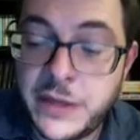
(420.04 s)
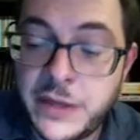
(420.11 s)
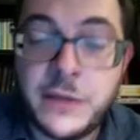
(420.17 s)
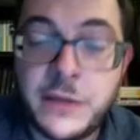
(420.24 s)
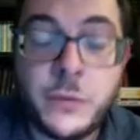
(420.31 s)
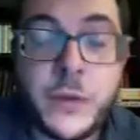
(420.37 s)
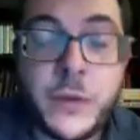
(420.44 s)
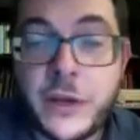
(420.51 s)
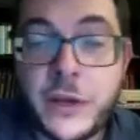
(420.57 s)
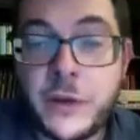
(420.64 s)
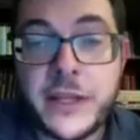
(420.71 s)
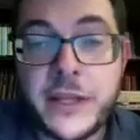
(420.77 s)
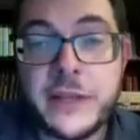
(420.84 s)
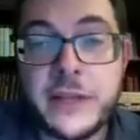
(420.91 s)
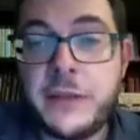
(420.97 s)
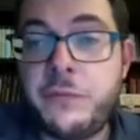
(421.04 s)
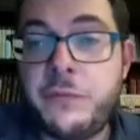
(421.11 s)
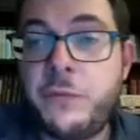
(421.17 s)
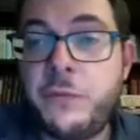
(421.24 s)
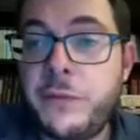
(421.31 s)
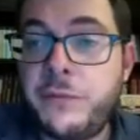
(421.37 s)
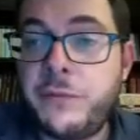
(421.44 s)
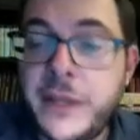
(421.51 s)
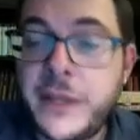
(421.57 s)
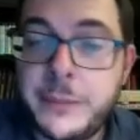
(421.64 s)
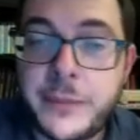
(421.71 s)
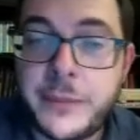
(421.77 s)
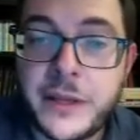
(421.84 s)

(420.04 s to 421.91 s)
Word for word: We know that if we flip a